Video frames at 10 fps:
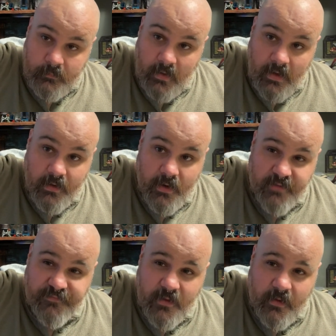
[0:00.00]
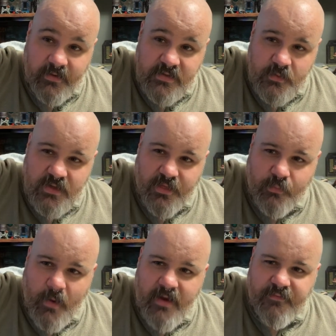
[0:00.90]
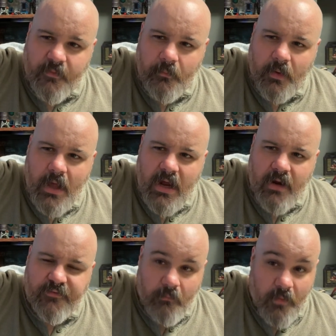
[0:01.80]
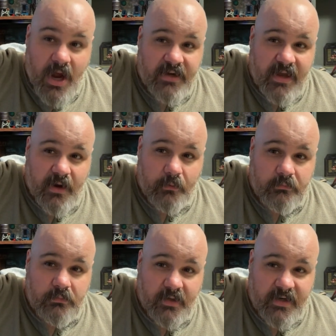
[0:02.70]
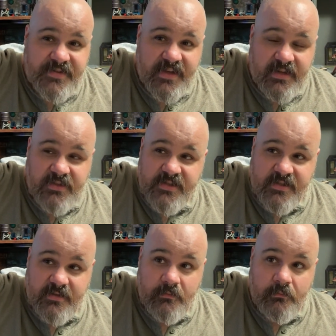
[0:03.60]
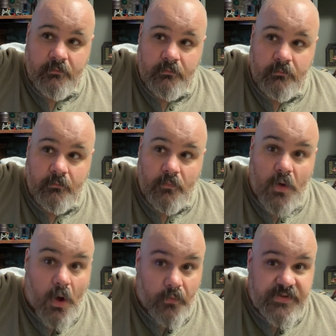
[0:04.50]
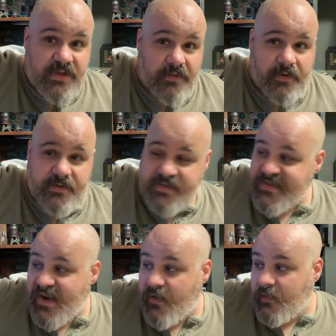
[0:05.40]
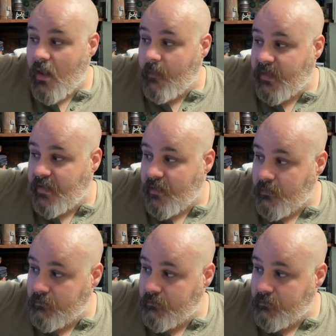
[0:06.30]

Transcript: I don't know. I feel like this was a threat from lockdown. Like I said, just all of a sudden there's a scary llama here.